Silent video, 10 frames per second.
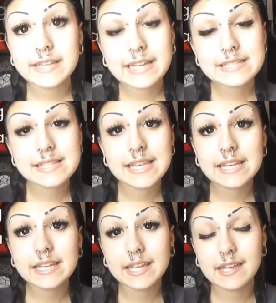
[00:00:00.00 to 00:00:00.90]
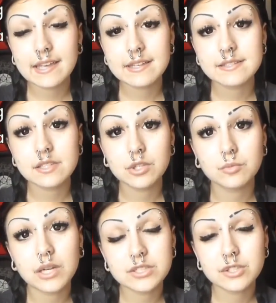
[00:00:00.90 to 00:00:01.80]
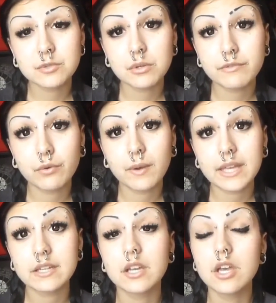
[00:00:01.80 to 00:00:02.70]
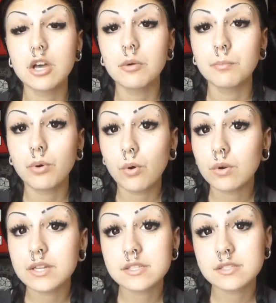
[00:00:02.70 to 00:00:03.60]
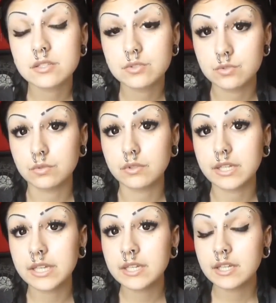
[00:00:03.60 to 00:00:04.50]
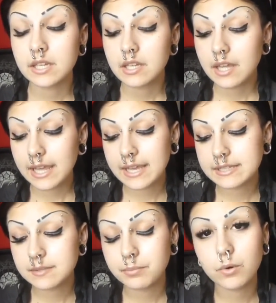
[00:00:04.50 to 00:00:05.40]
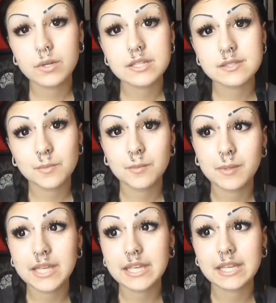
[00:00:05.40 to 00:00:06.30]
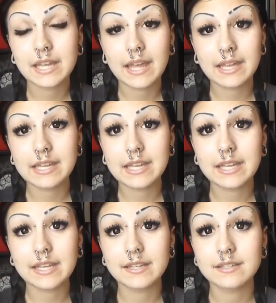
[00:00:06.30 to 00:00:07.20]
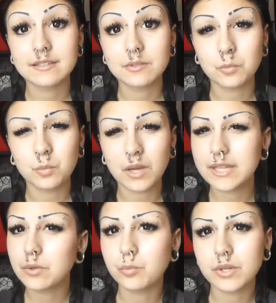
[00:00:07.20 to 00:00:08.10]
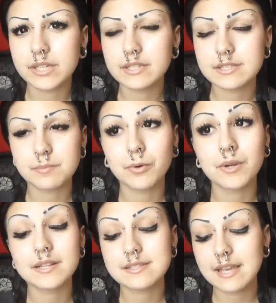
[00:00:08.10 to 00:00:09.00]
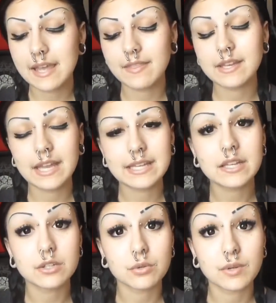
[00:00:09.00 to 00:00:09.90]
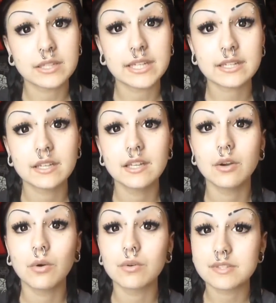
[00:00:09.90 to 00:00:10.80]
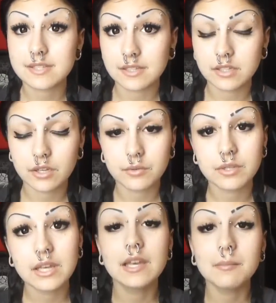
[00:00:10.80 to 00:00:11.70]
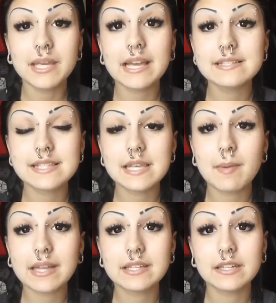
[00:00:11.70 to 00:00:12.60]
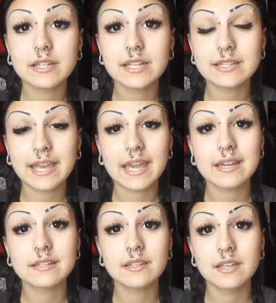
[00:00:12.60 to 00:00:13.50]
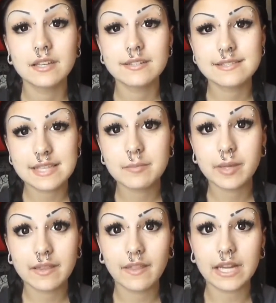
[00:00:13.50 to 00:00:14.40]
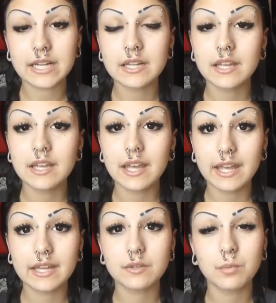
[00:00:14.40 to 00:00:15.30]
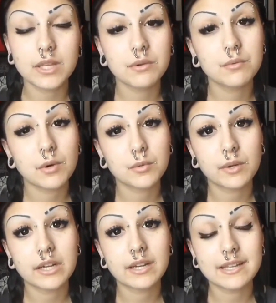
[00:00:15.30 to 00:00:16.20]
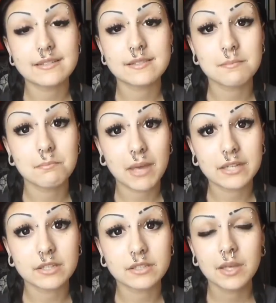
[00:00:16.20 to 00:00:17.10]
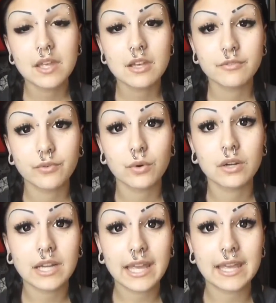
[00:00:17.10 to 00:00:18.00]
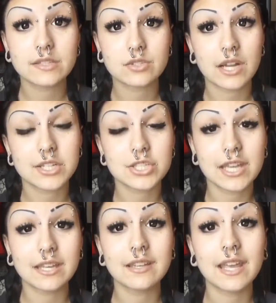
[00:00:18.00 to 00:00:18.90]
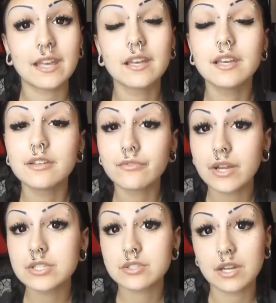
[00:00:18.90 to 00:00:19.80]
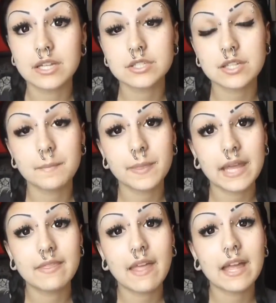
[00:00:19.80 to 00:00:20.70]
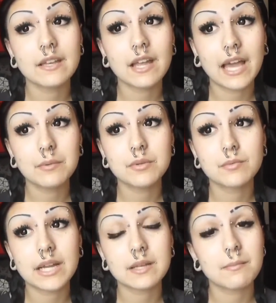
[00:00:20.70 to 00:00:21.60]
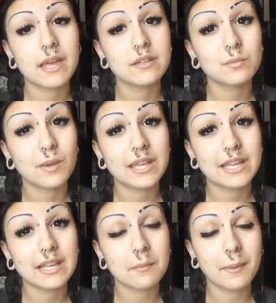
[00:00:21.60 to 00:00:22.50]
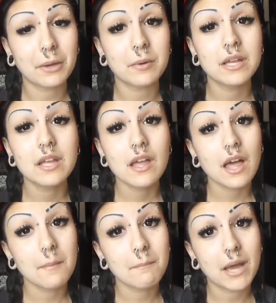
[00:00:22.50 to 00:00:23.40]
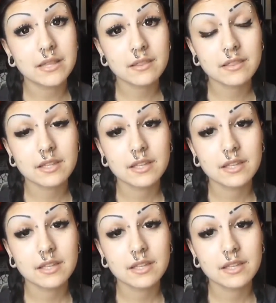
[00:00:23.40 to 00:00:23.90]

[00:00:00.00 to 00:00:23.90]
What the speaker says: next thing is you want to avoid porous jewelry, and porous would be any, I know wood is porous, and then any acrylic or silicone, because the bacteria can seep in there, and what you would want to wear is metal for a stretch and a fresh stretch. And then I would recommend waiting about a month